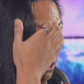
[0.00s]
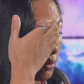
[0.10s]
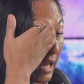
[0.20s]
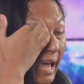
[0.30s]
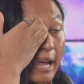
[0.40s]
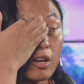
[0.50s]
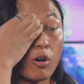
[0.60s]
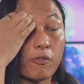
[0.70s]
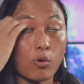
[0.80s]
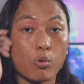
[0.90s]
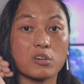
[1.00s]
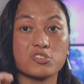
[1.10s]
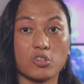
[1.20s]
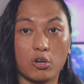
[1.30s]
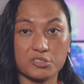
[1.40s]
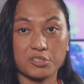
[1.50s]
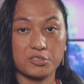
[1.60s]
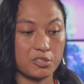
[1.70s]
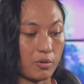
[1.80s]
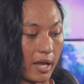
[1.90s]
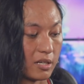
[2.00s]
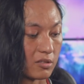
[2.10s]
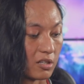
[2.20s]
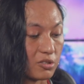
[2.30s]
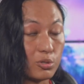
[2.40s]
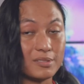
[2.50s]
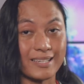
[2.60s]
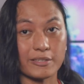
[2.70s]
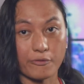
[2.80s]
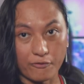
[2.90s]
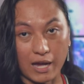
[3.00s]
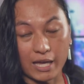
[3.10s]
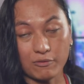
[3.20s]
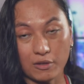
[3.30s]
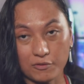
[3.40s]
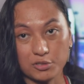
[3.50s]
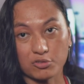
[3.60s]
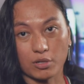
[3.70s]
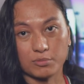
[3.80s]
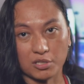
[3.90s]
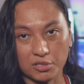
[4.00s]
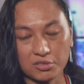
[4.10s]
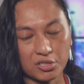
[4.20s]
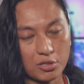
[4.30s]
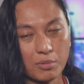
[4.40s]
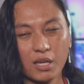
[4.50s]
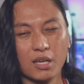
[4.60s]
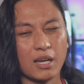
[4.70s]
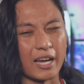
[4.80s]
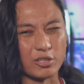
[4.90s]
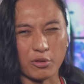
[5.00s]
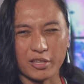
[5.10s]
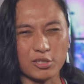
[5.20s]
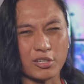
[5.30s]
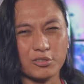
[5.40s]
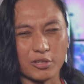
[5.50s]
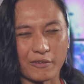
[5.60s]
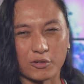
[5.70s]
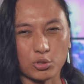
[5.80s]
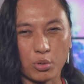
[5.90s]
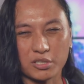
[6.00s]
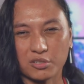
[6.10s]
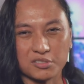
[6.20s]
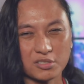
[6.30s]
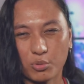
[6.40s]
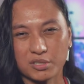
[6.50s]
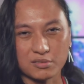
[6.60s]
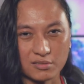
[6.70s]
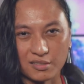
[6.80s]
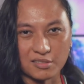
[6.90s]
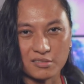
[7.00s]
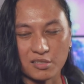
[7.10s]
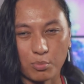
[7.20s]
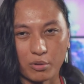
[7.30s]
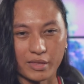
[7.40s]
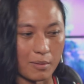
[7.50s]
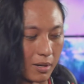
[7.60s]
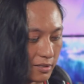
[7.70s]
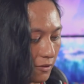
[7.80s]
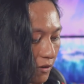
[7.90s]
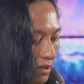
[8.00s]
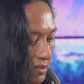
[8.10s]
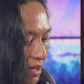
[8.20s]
You can, of course, also do H.265 if you stream to YouTube. I don't think you can do that for Twitch because Twitch doesn't support that by default.